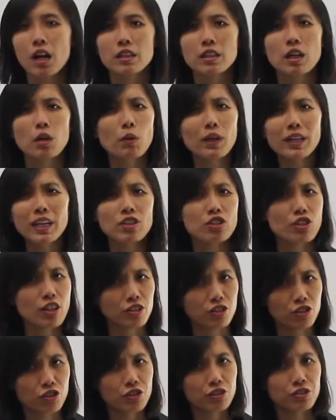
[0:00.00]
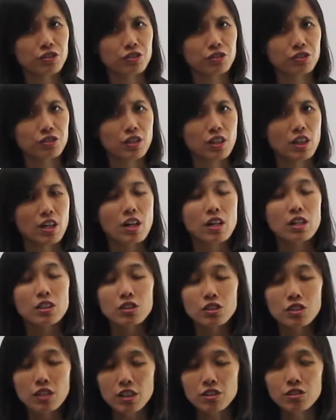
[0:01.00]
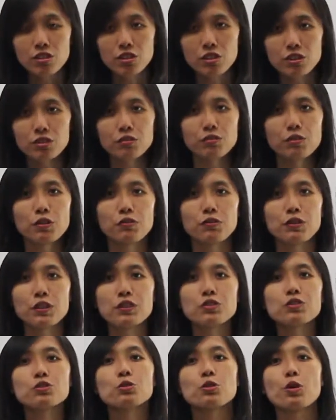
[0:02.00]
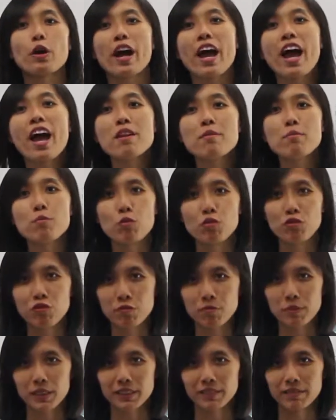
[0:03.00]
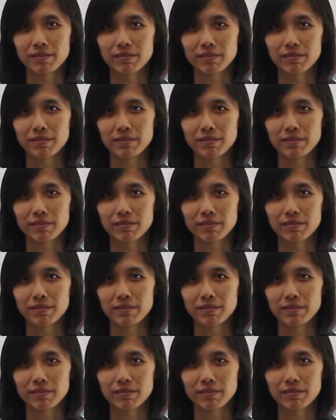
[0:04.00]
Now, what are gestures? Gestures refers to your hand movement.